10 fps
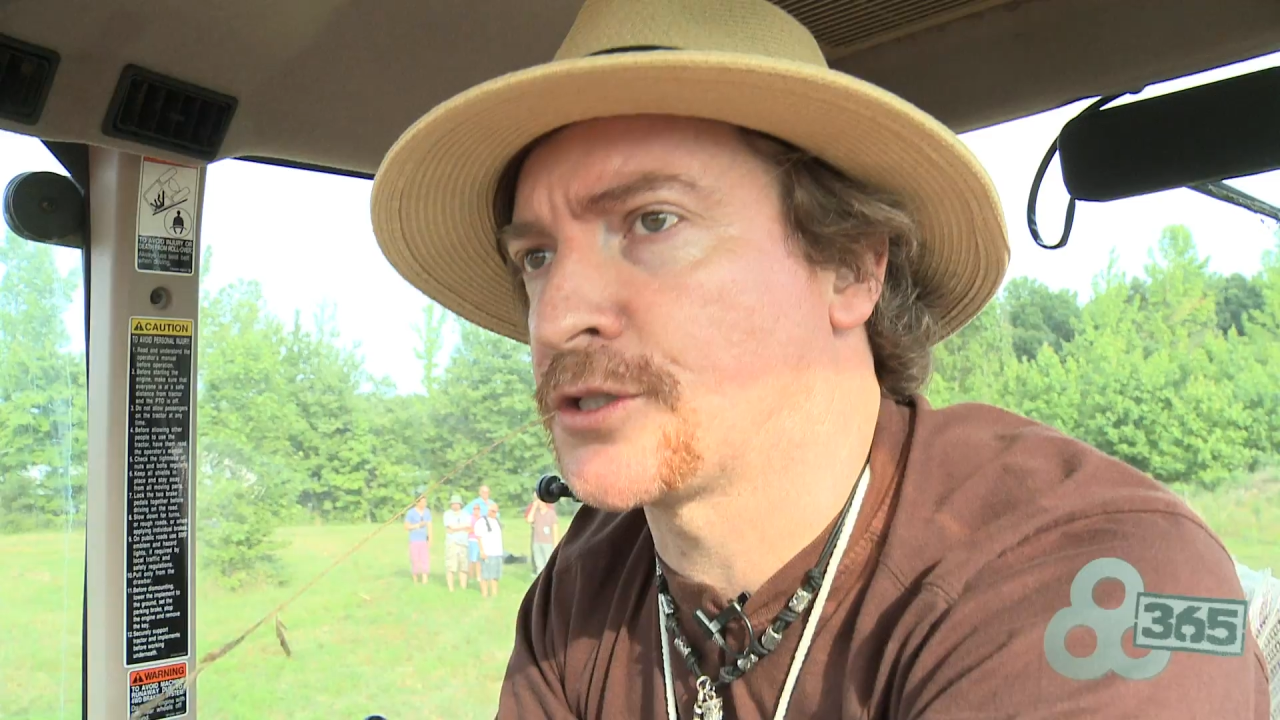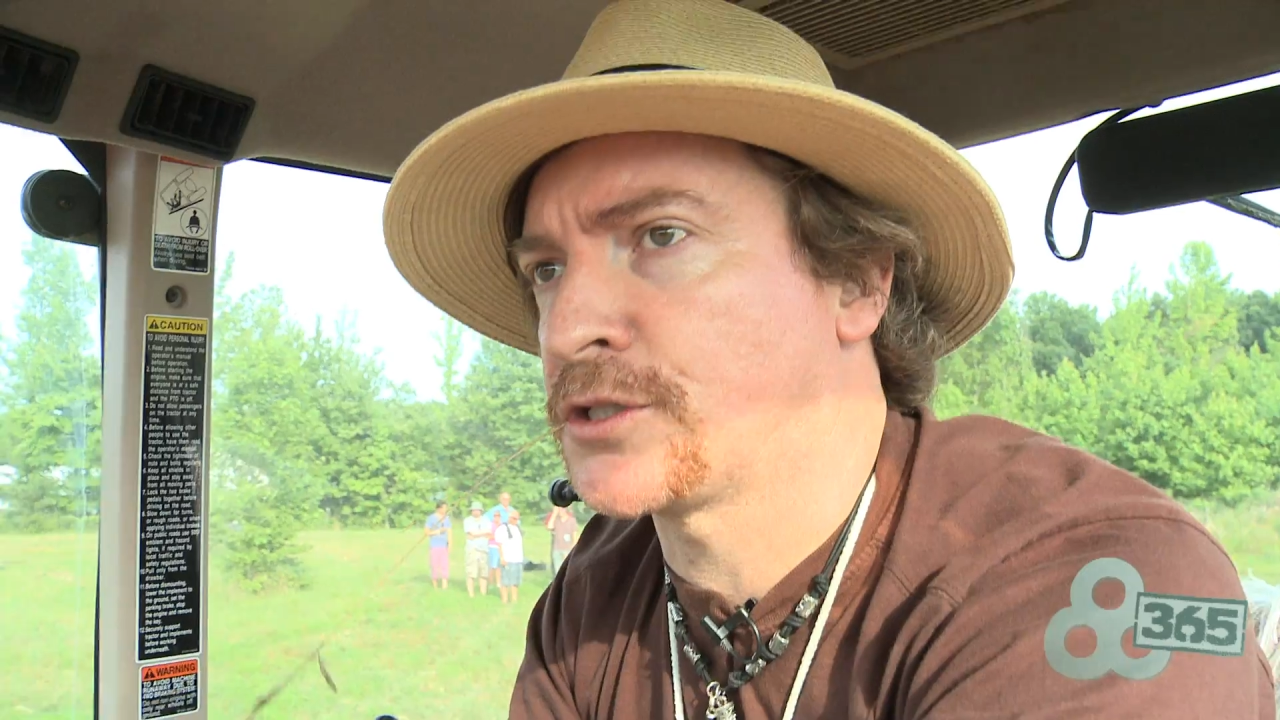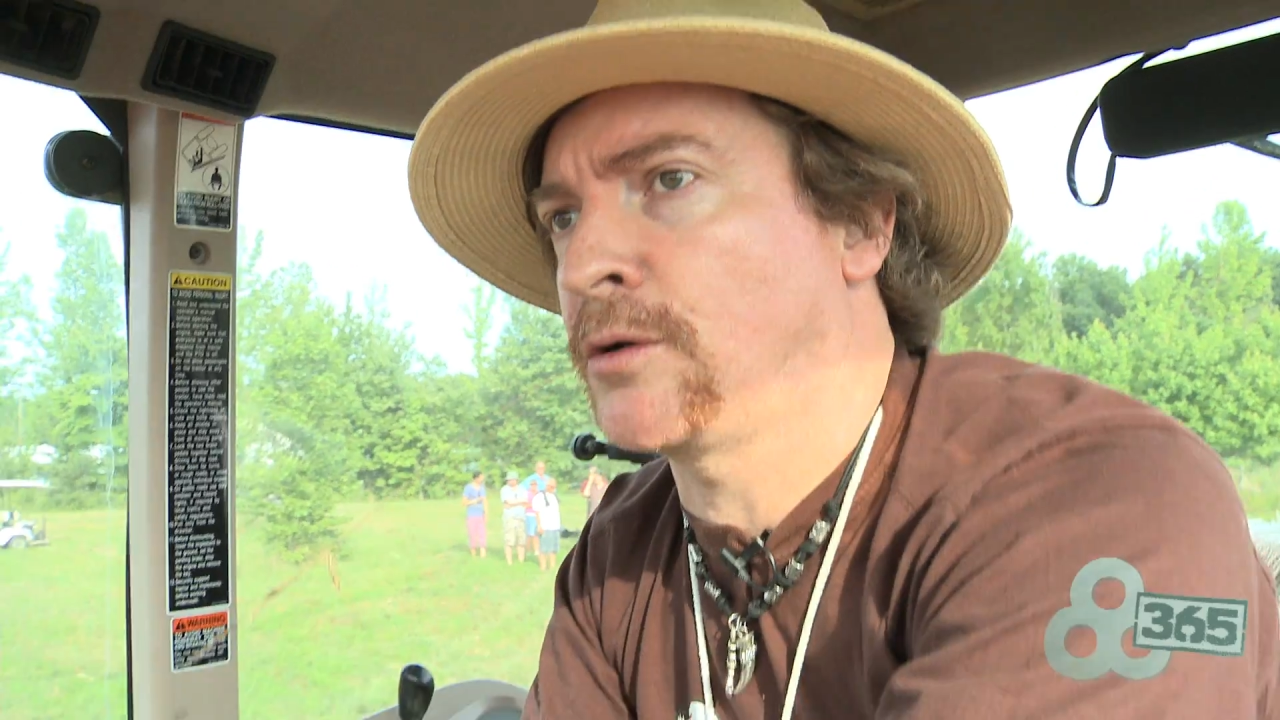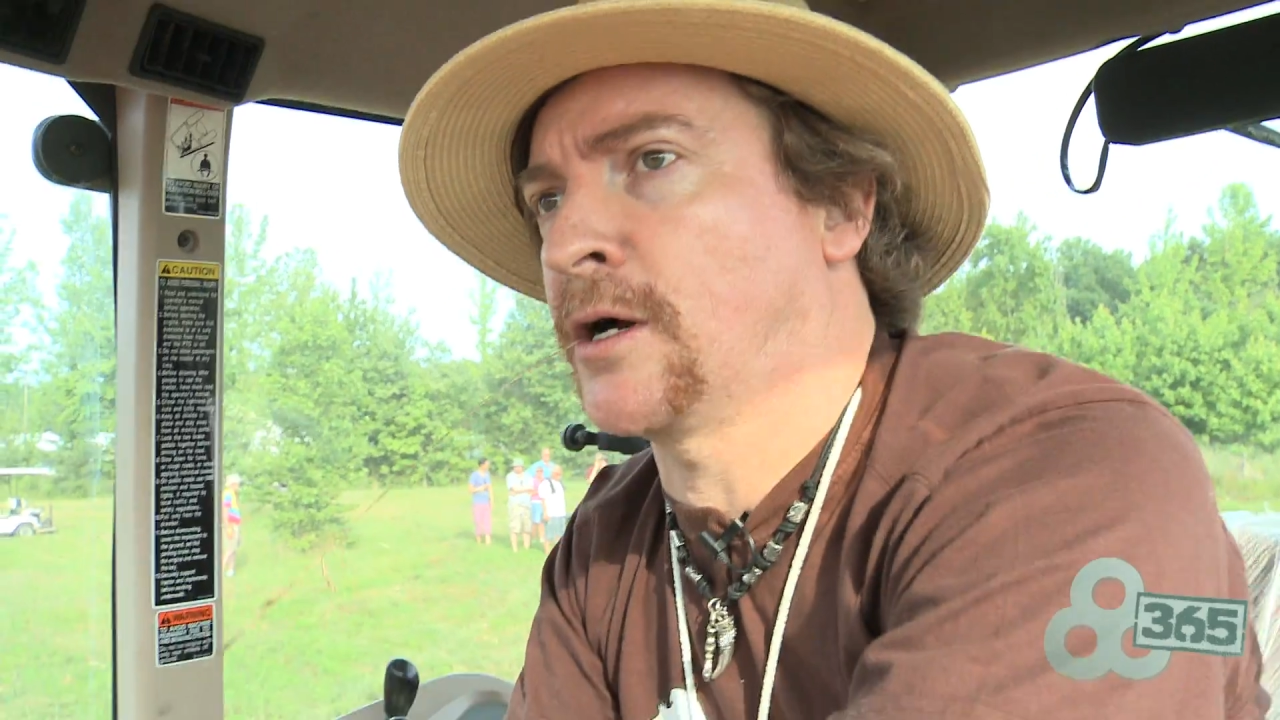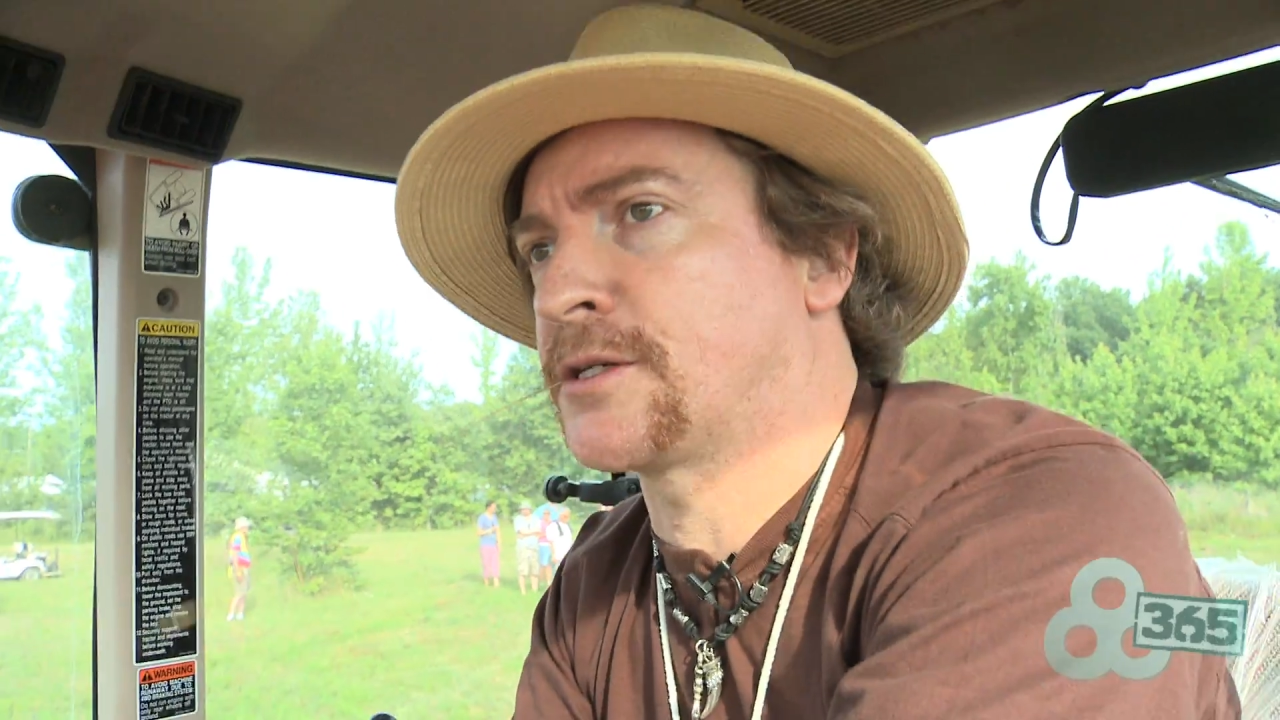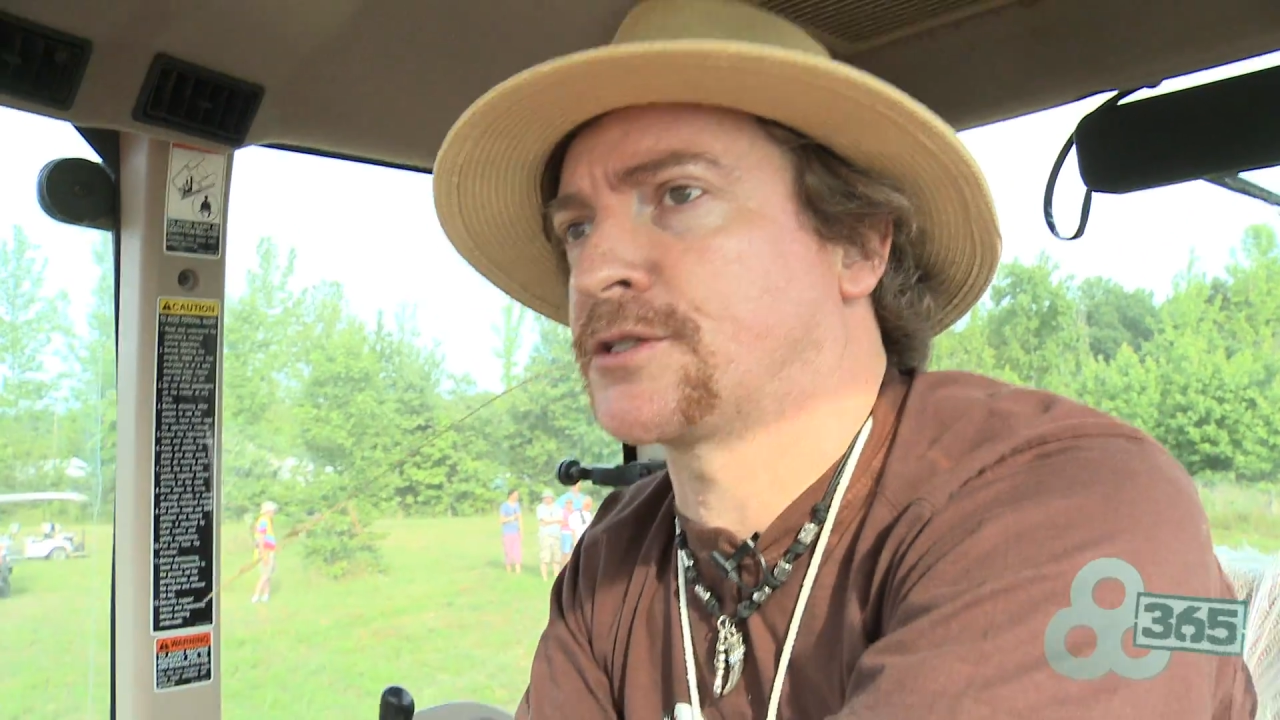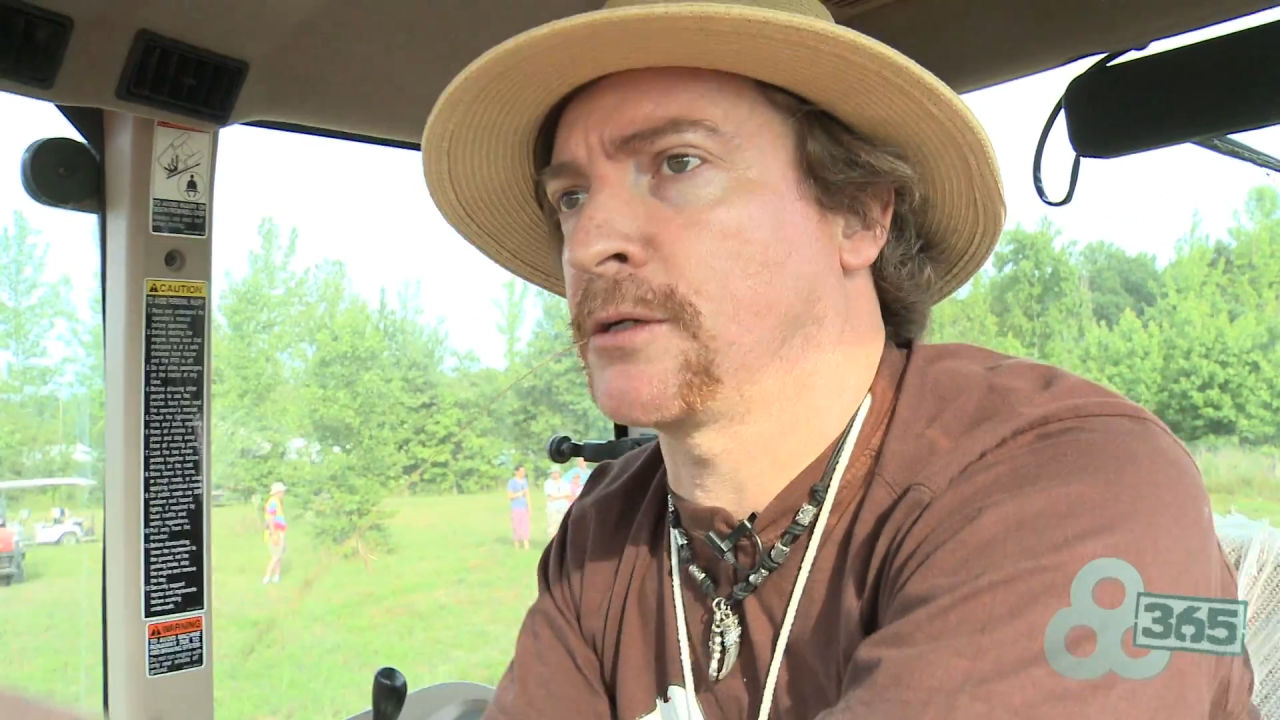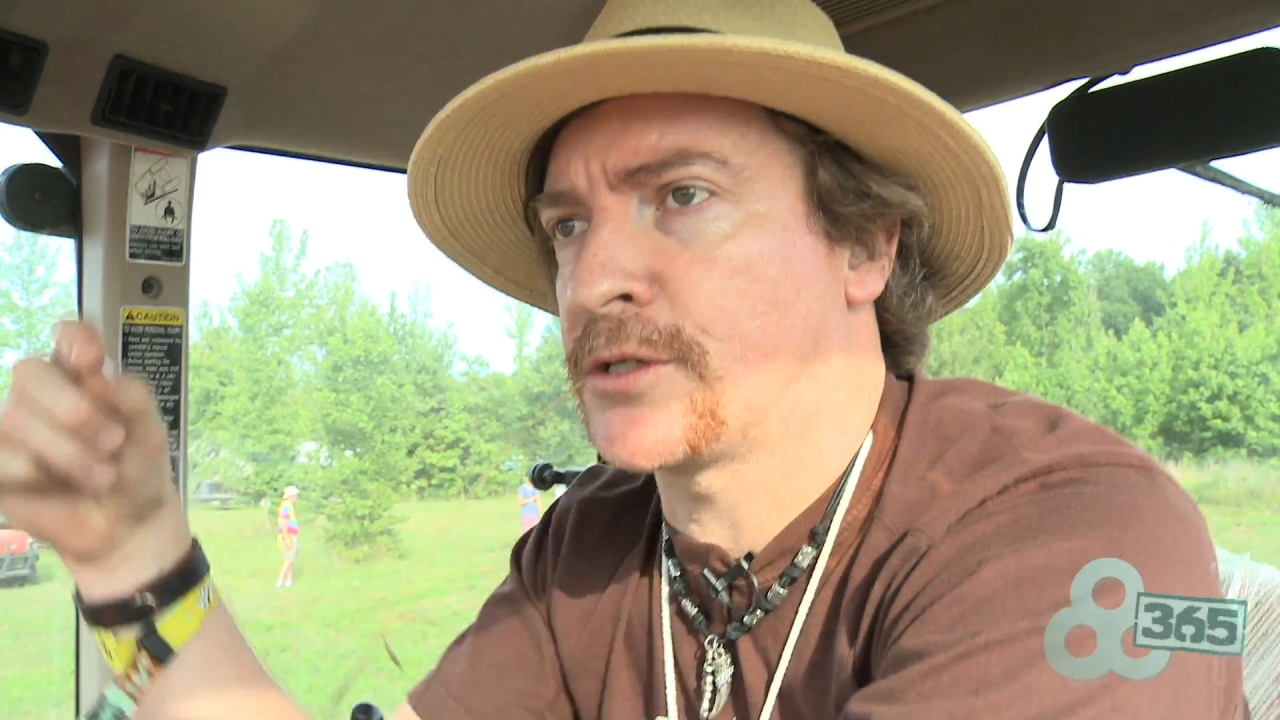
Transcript: it twice.